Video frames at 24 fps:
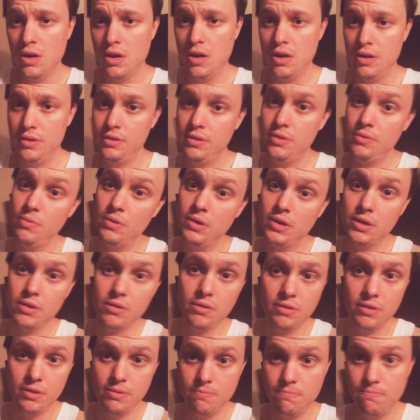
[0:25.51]
I just want to
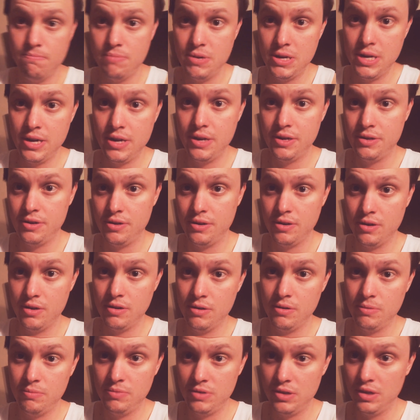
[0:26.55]
go to the beach, you know.
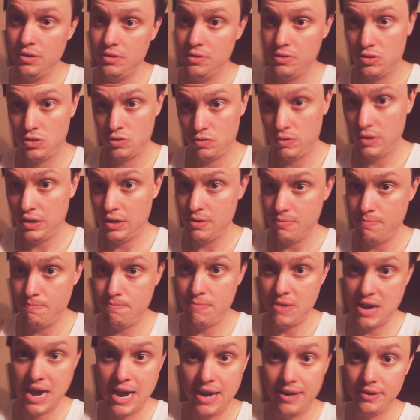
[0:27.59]
I'm done swinging a
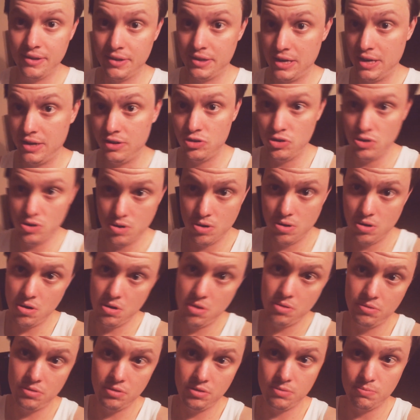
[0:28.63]
bat and catching
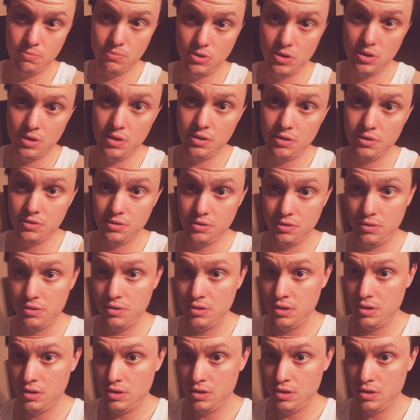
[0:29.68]
all those balls and